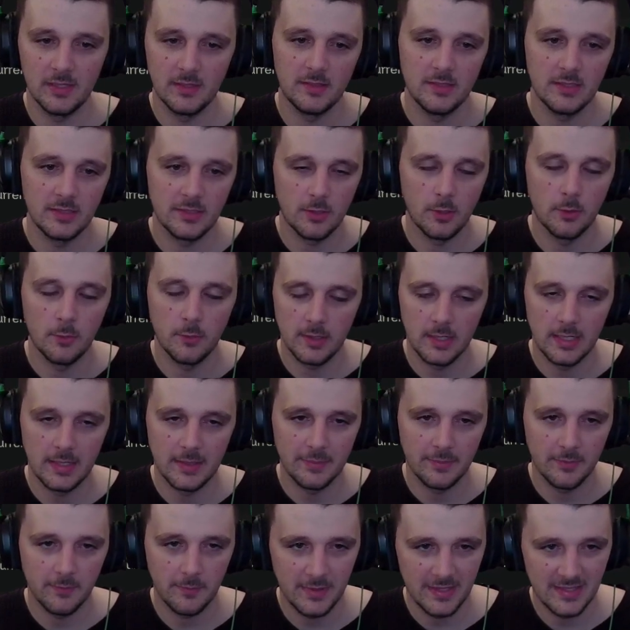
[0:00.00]
League
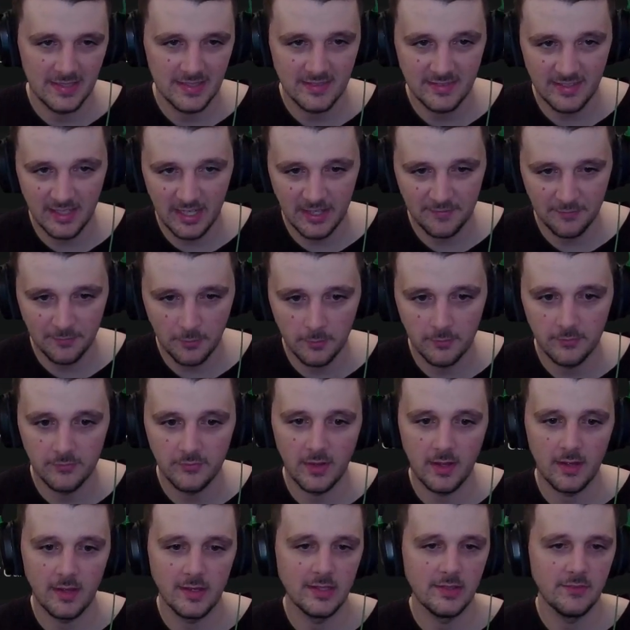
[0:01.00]
goalkeeper, being
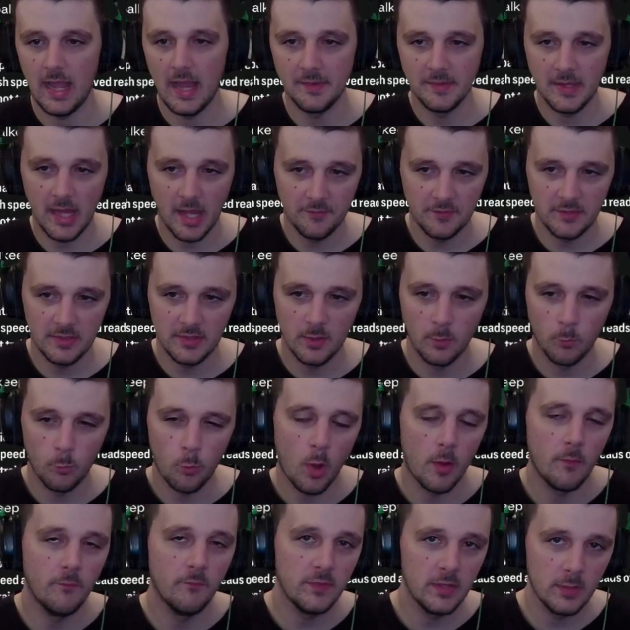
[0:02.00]
6'5" and having the
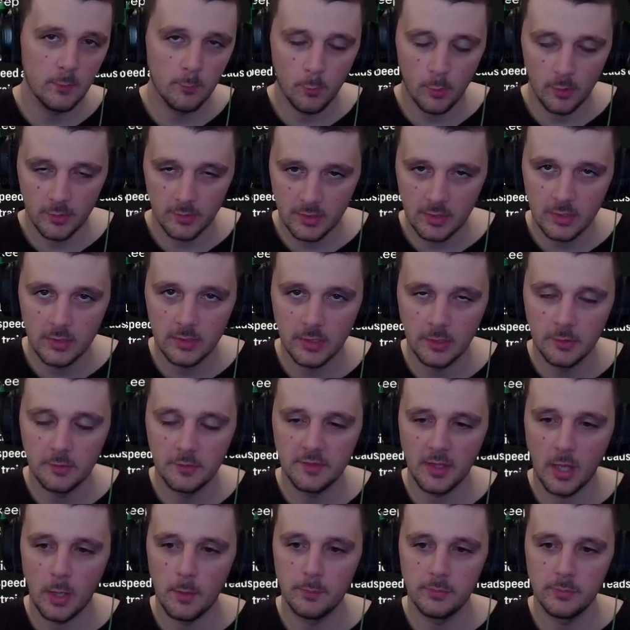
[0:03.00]
1v1 close down